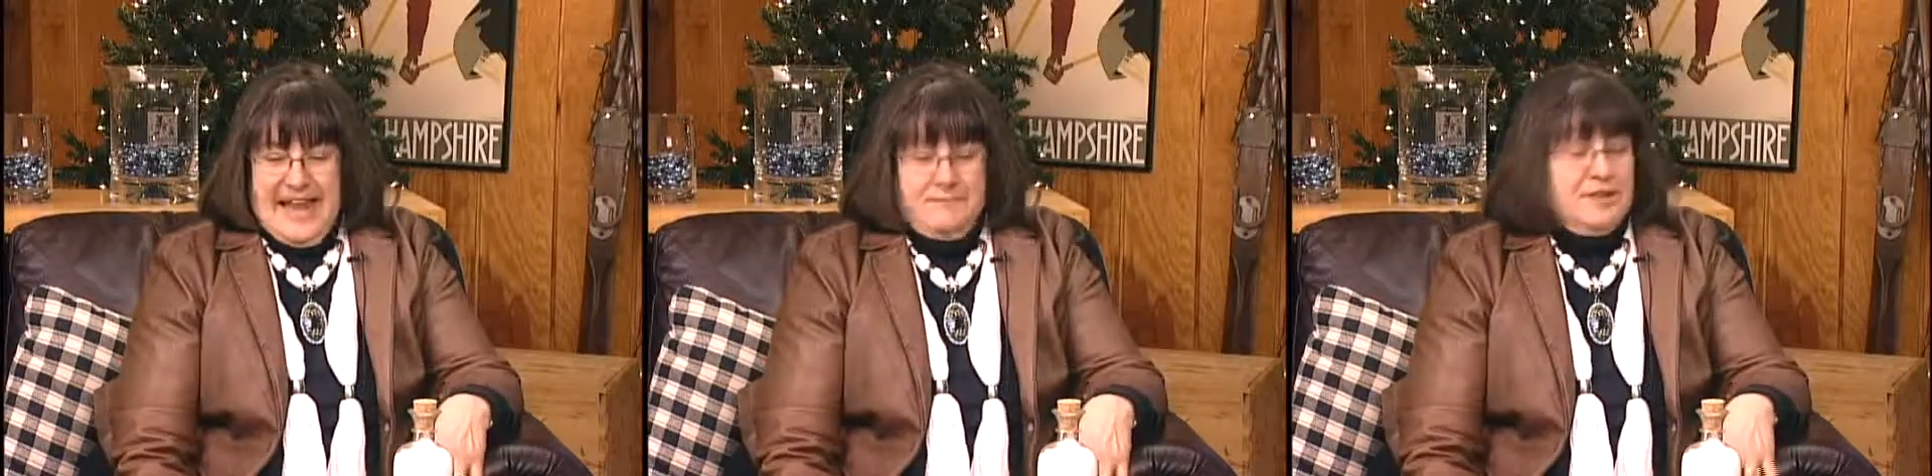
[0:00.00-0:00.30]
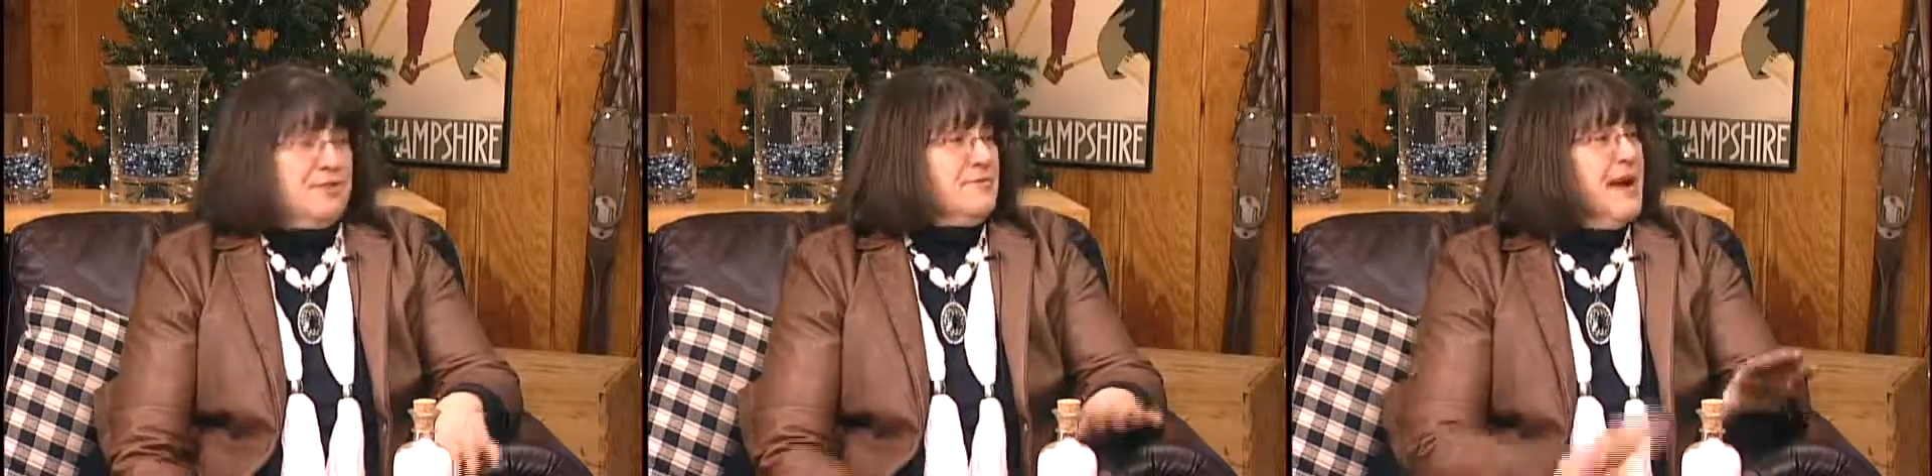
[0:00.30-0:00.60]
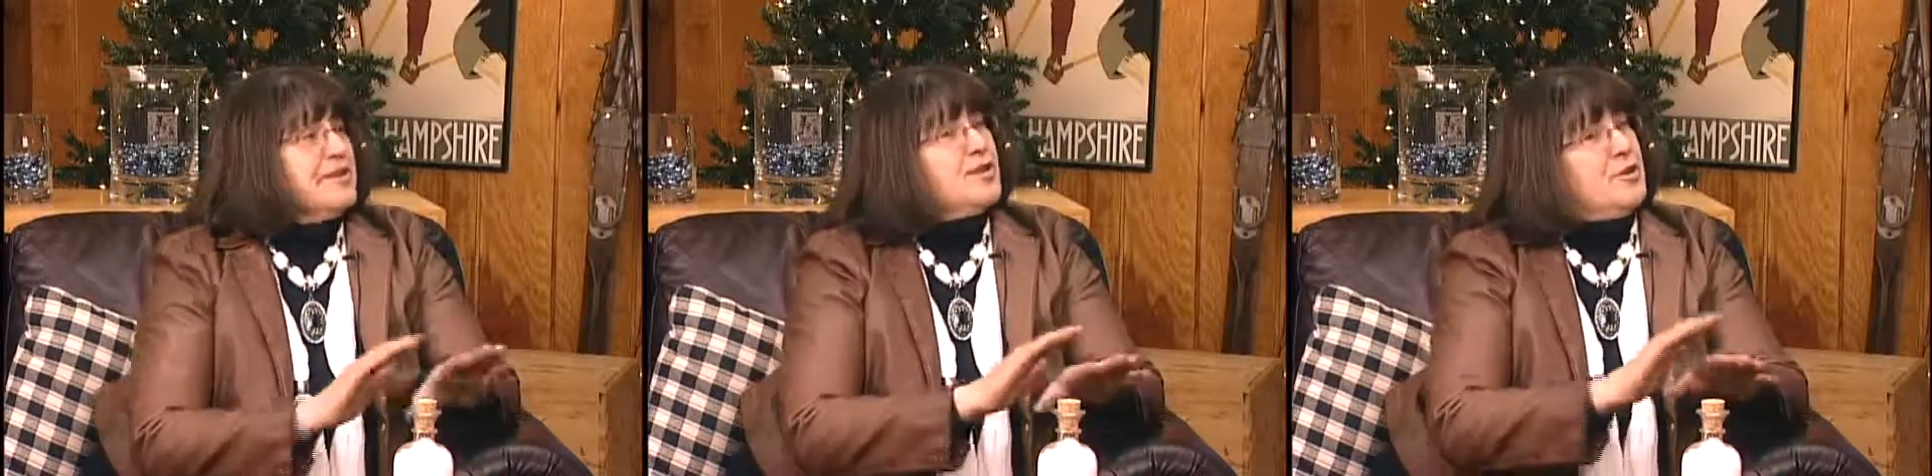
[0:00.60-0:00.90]
happen
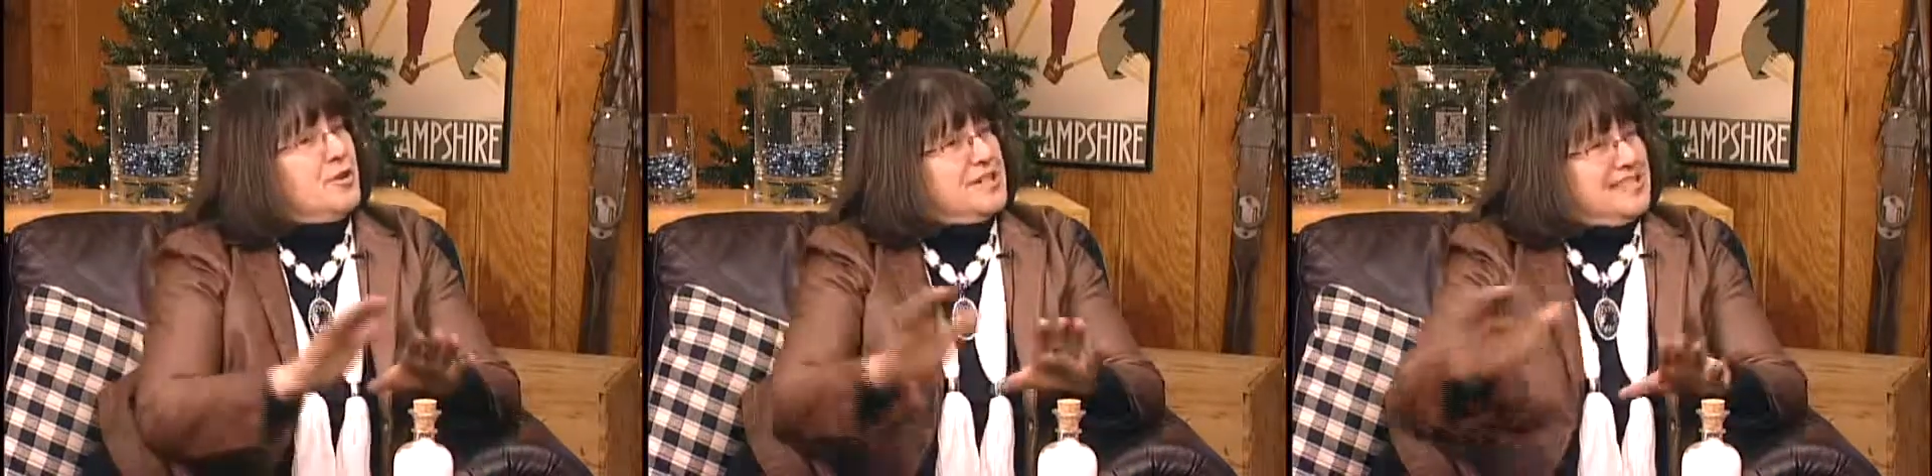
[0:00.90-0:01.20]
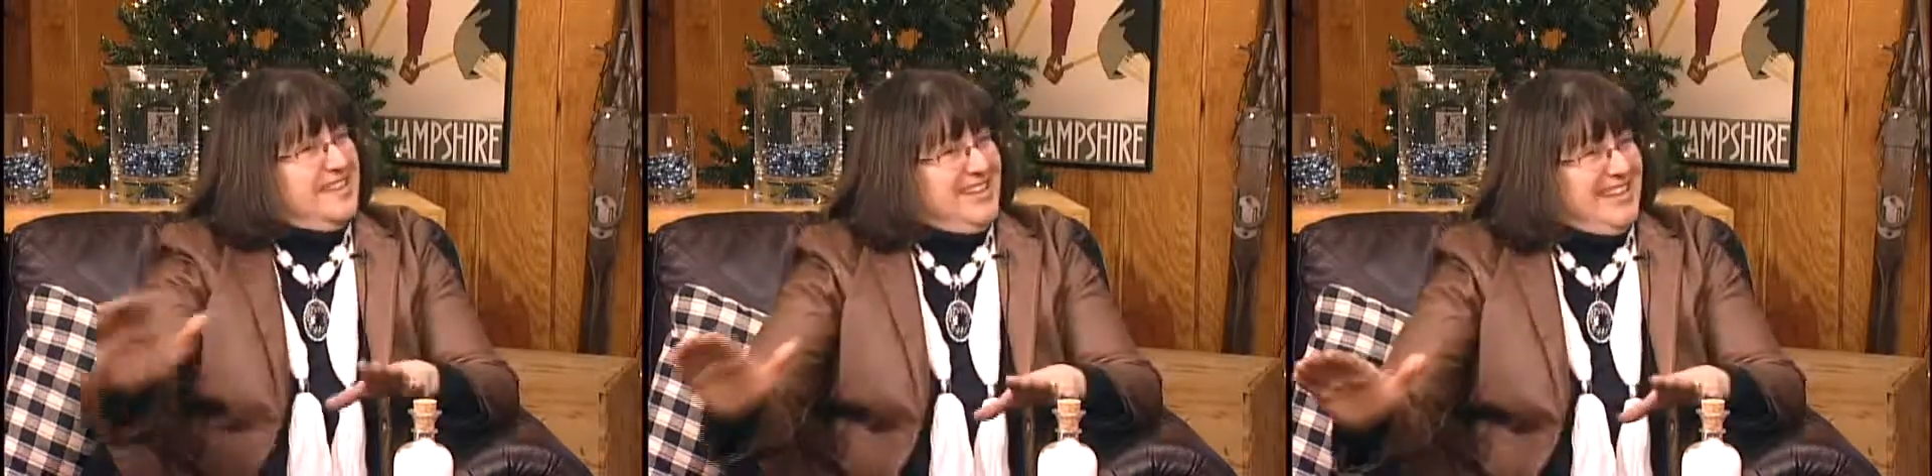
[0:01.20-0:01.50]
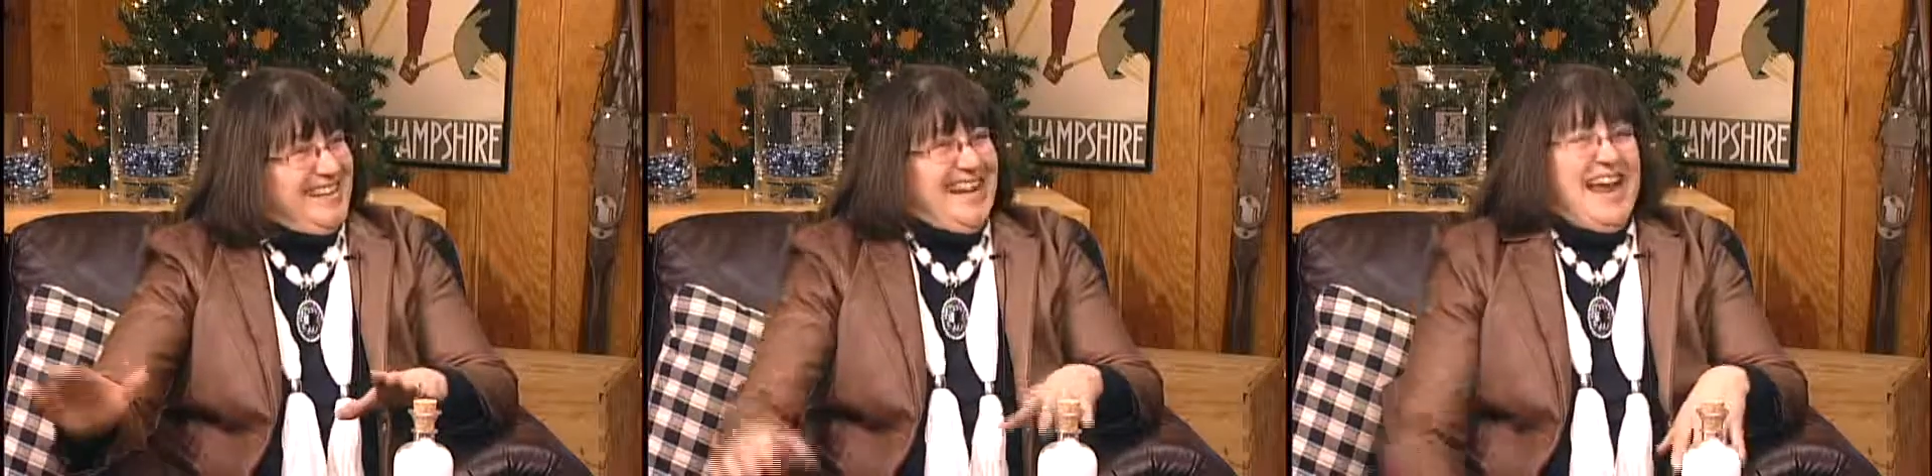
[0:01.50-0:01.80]
throughout the perfume, course.
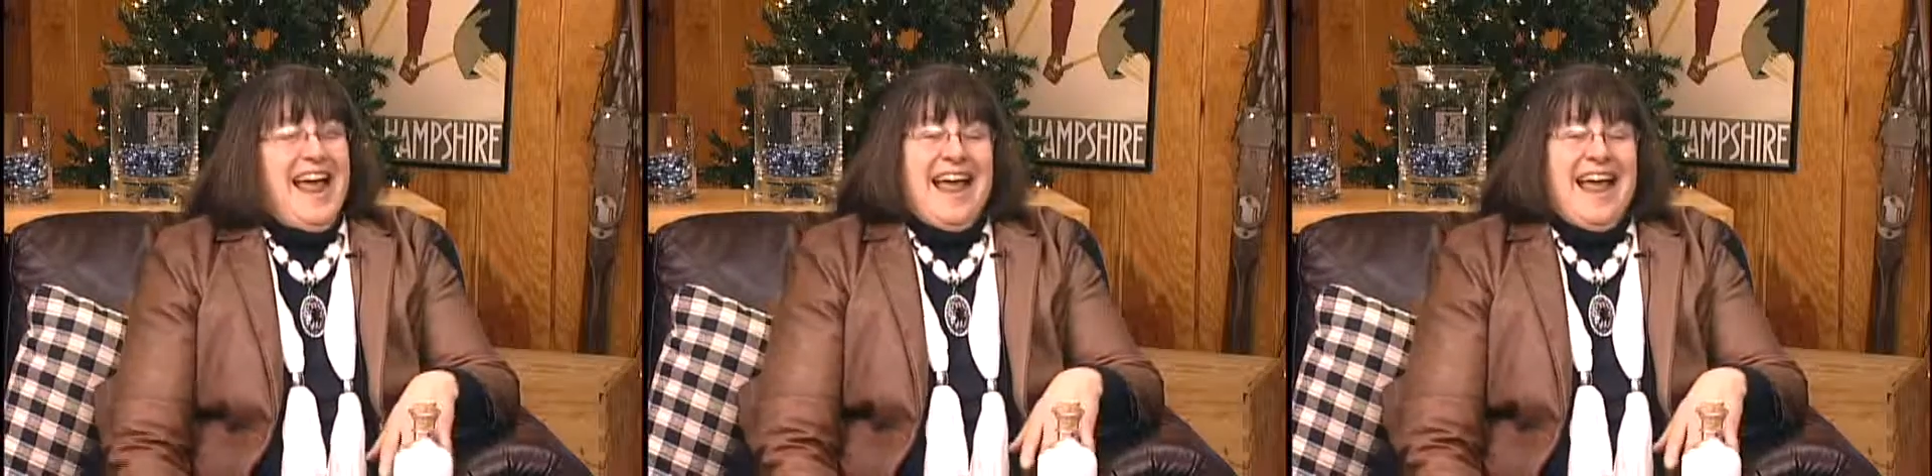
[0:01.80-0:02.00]
Right?